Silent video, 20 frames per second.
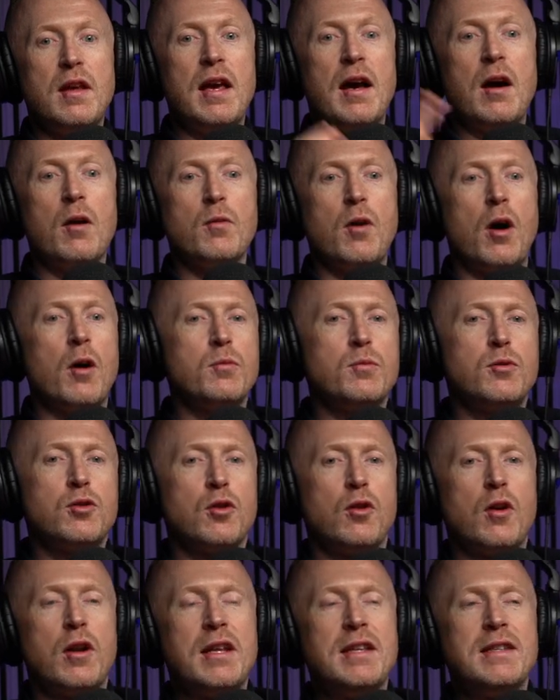i am
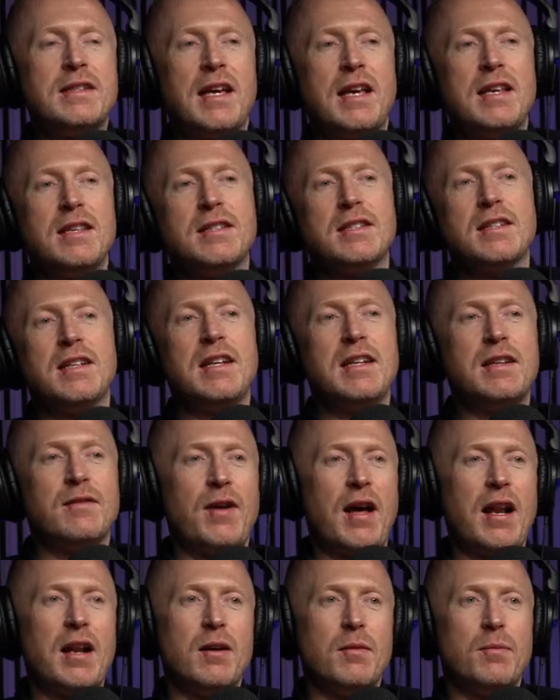sure I'll intentionally
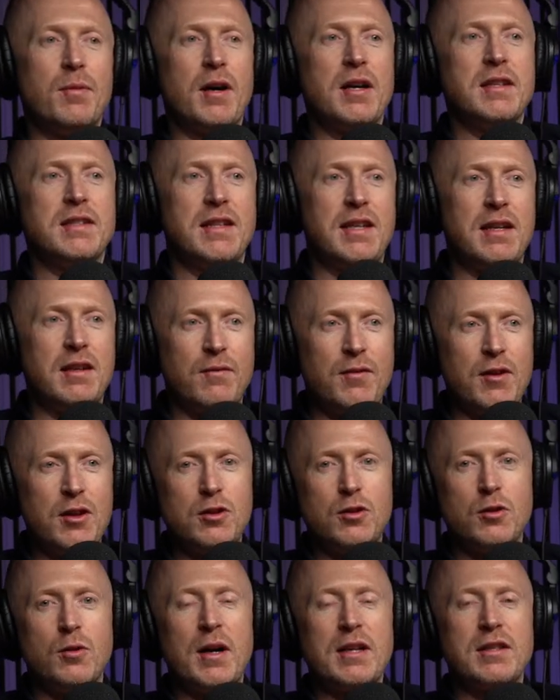develop as an
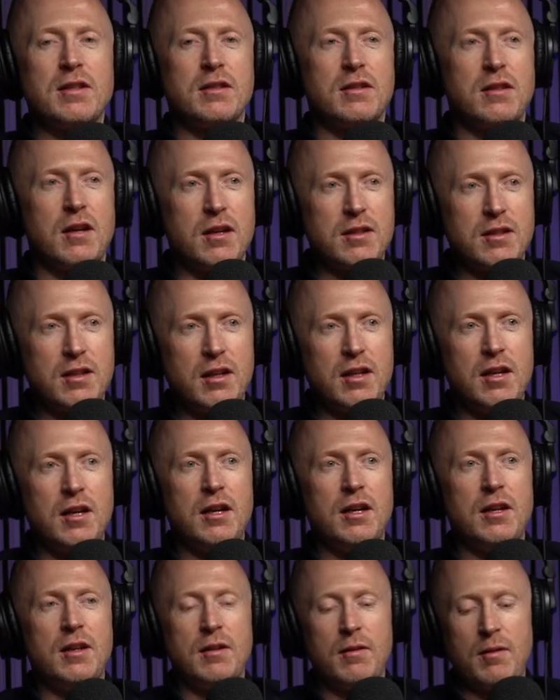individual as I start to
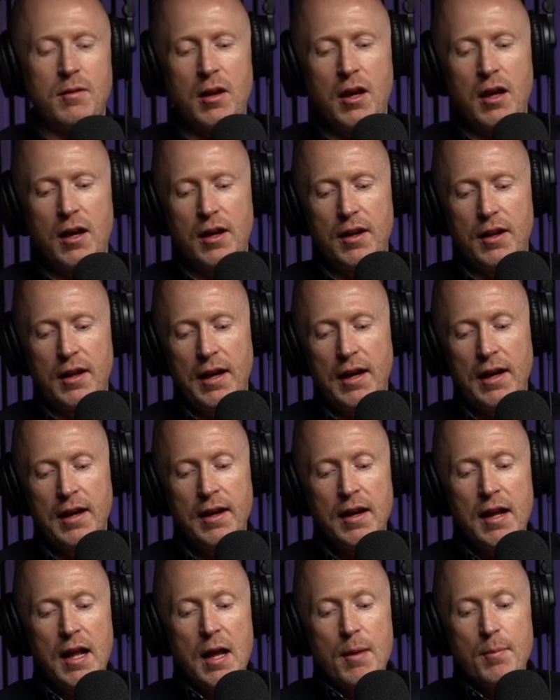learn learn it.
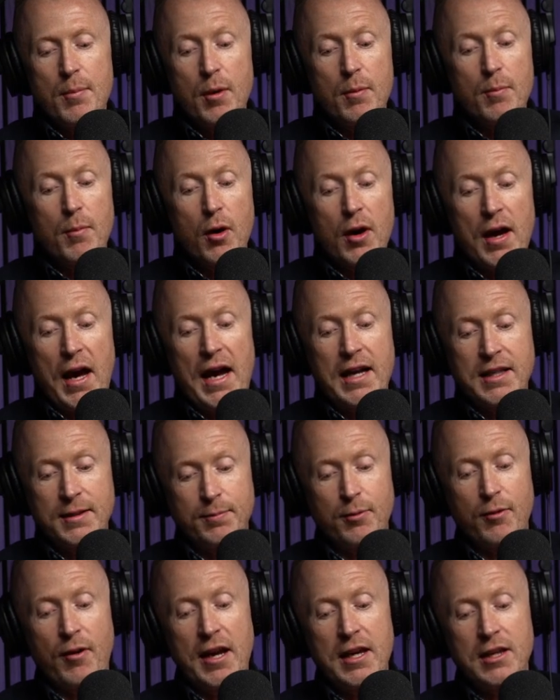But my
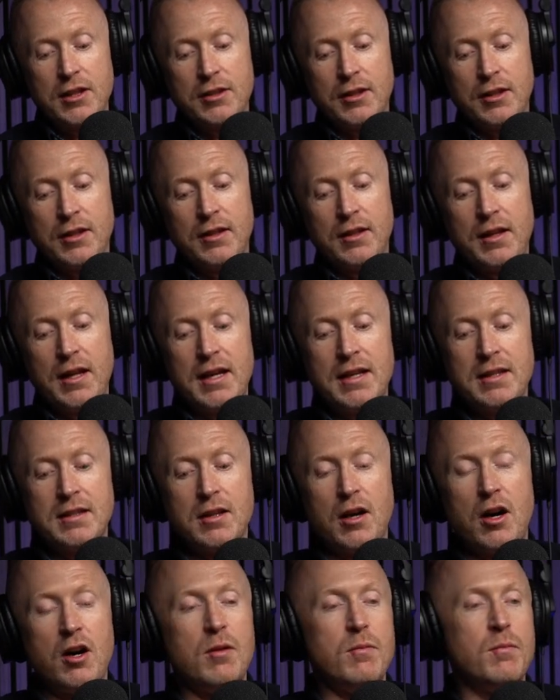aspiration is
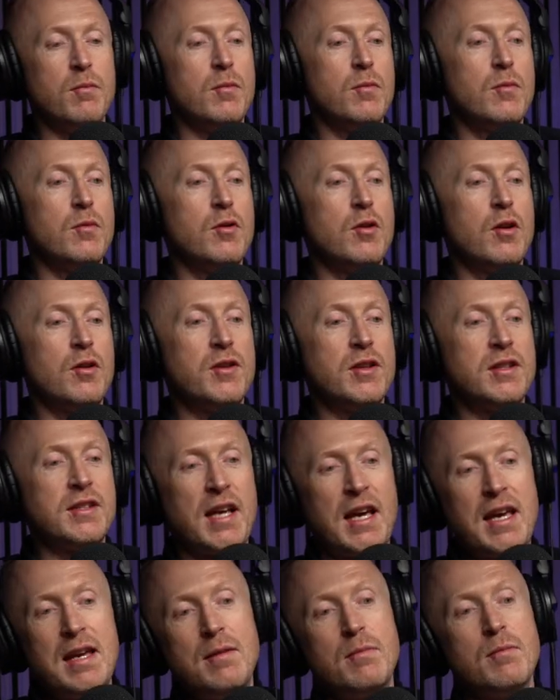that I'm the
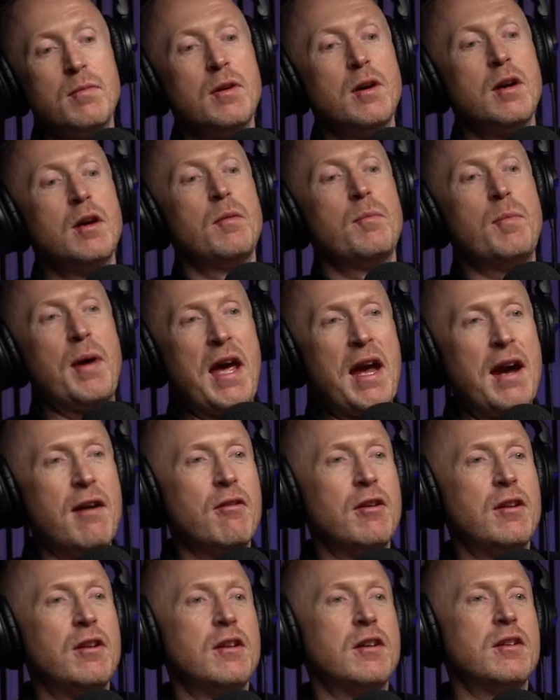same
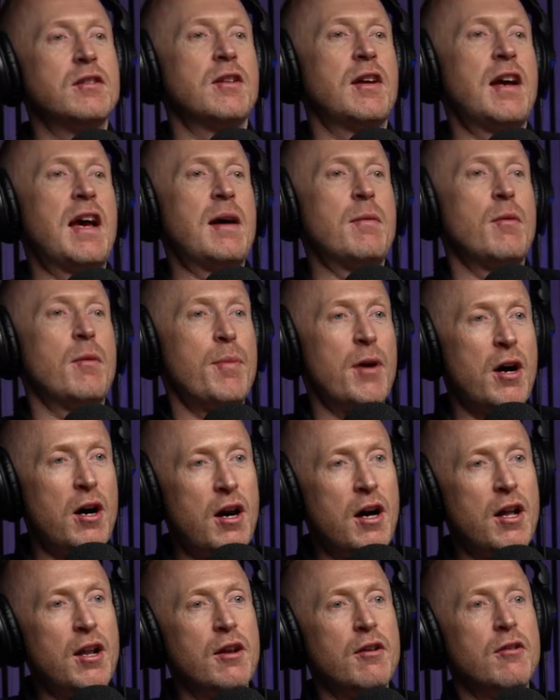parent as I am a
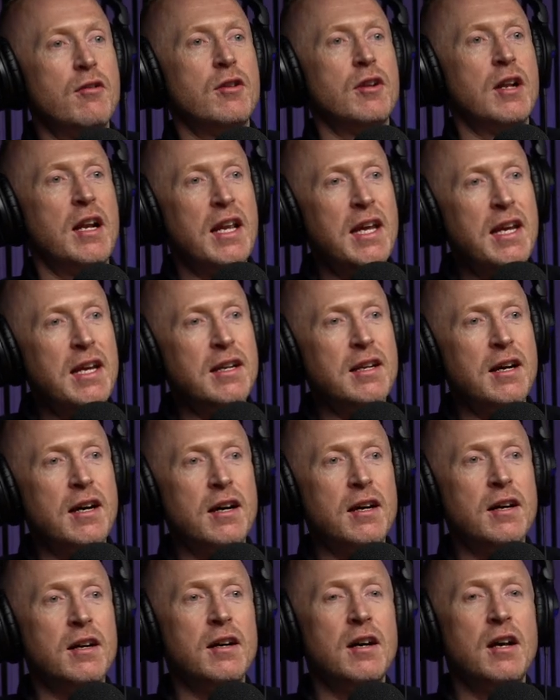partner and a
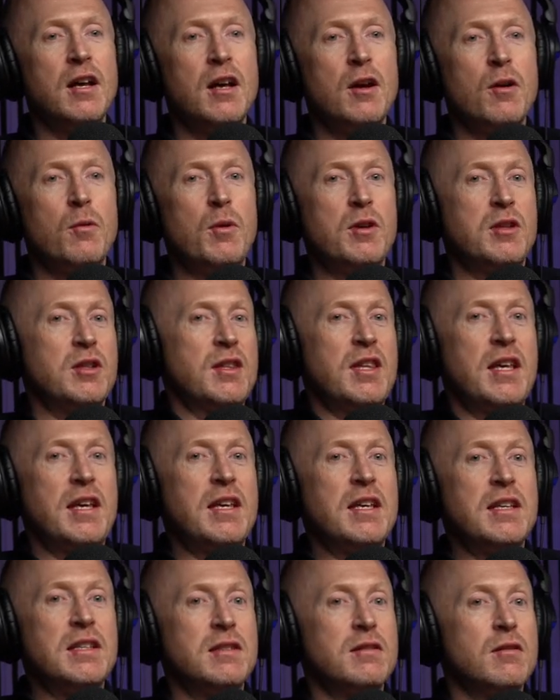leader which I think
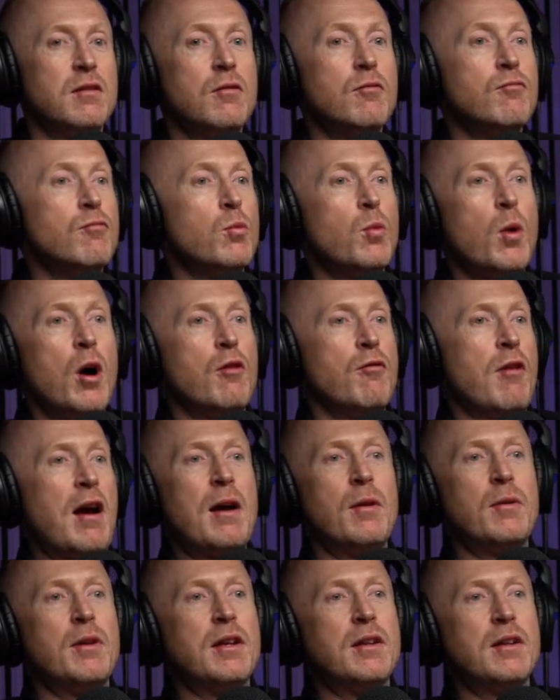is well
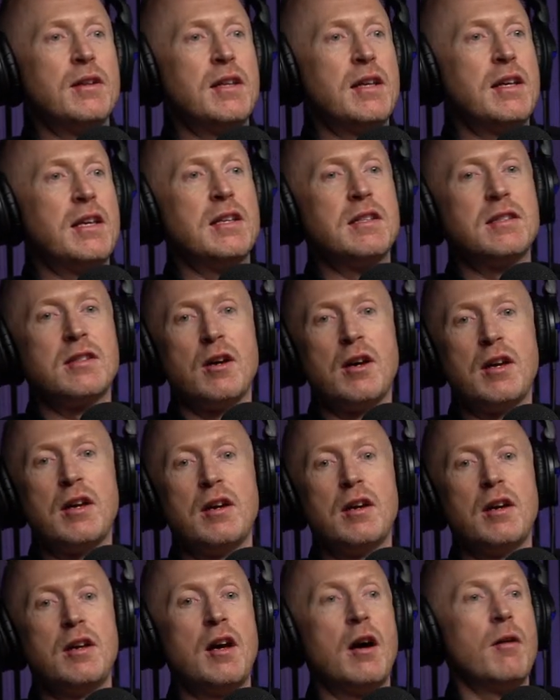rounded. I think it's like
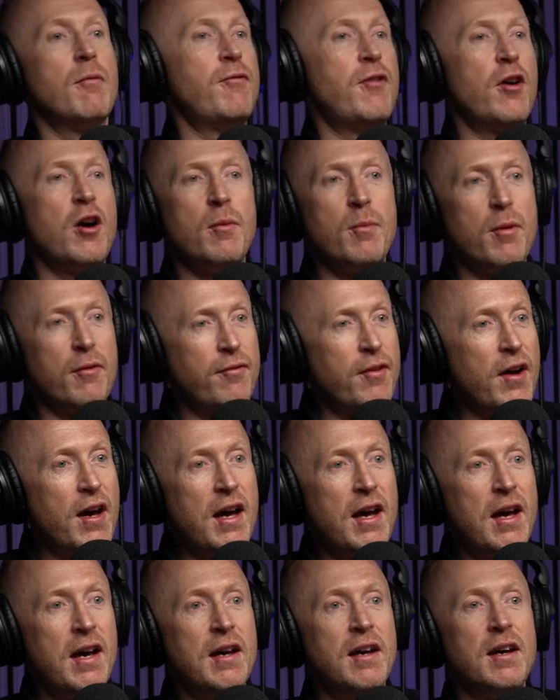firm but
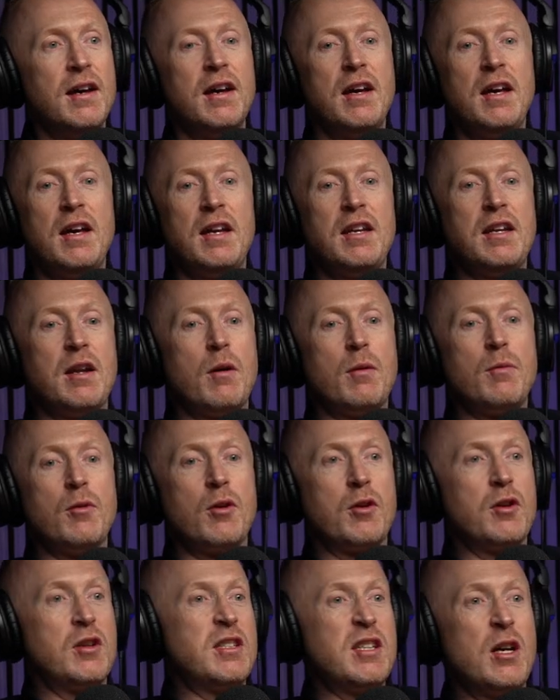fair. You know, I'm not
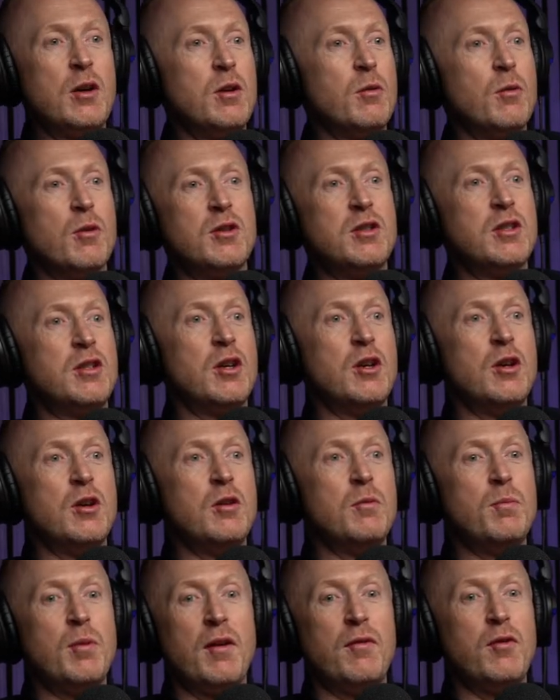going to tell you what to
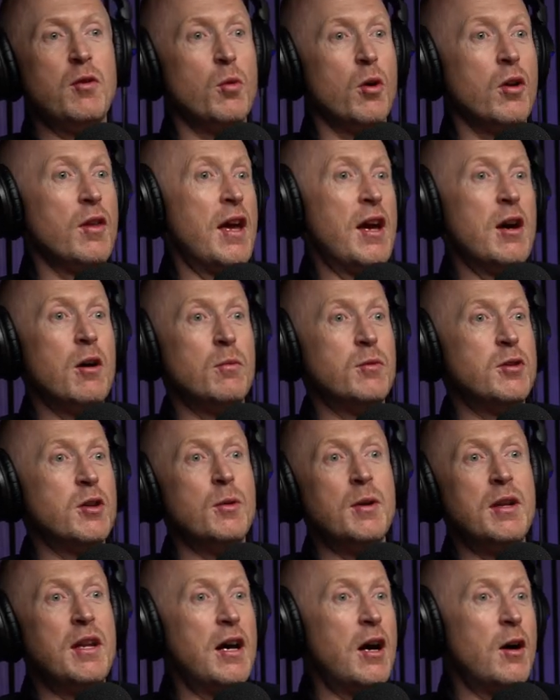do, but if you want help
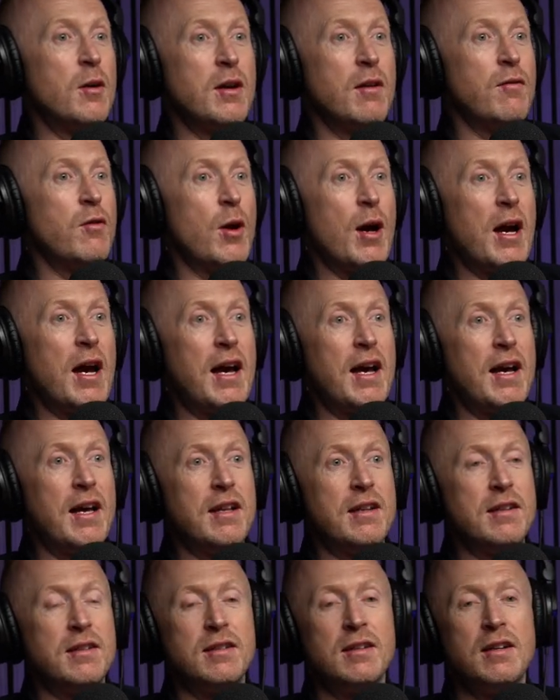doing it, I'll give you a
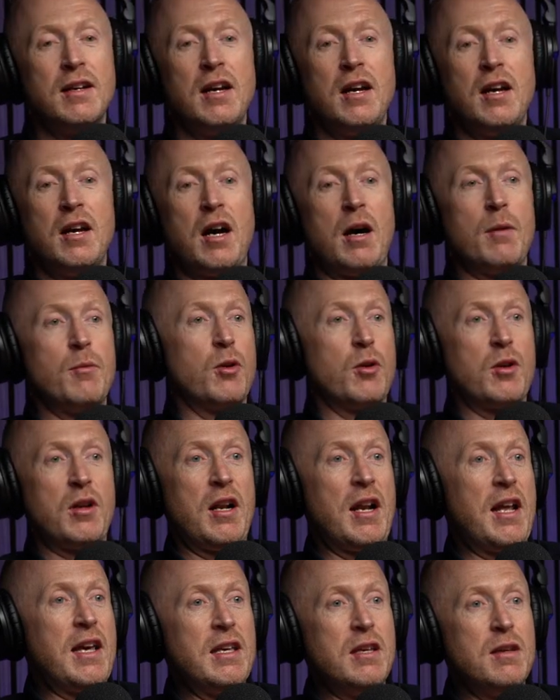hand. I'm not going to
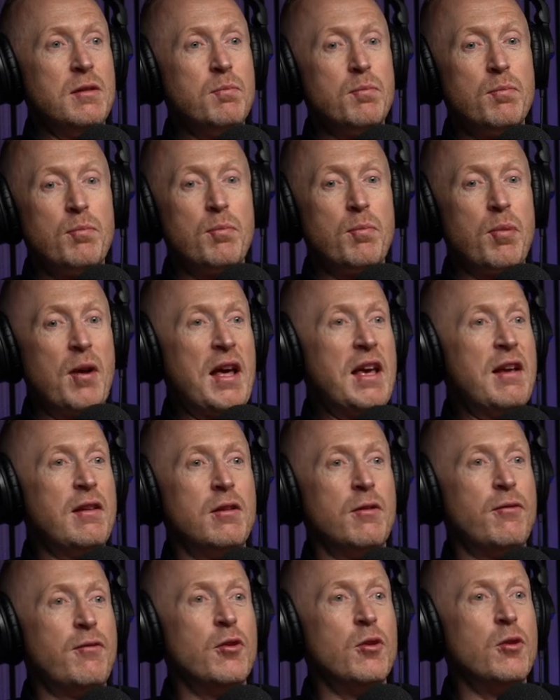let you play
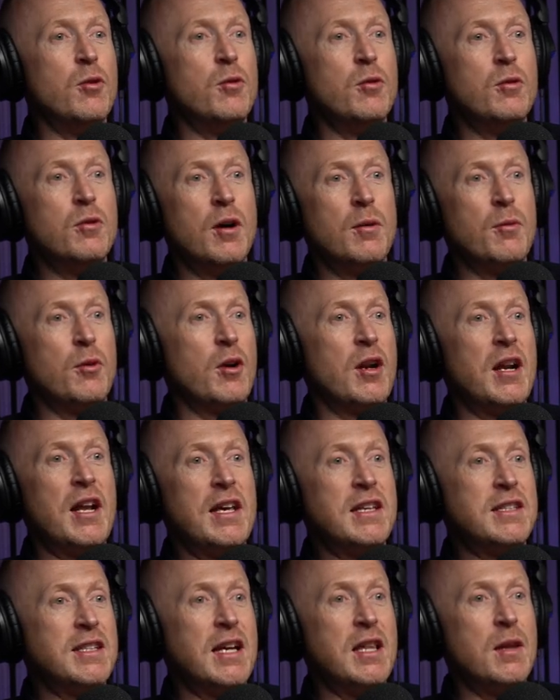the fool. I'm not going to let
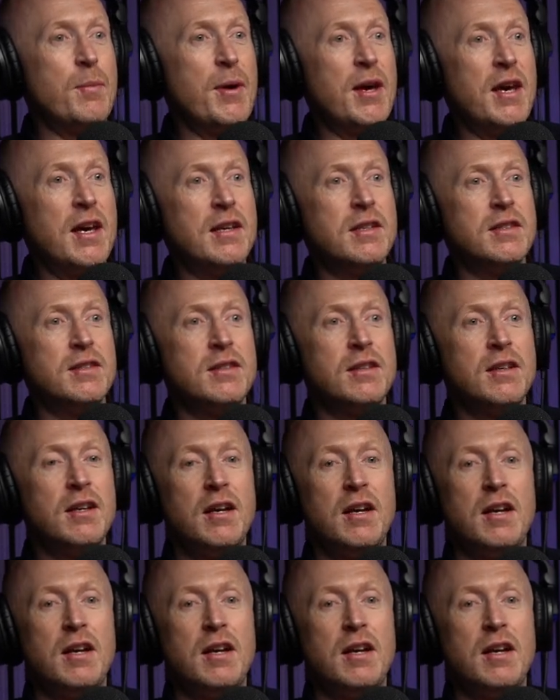you take the piss.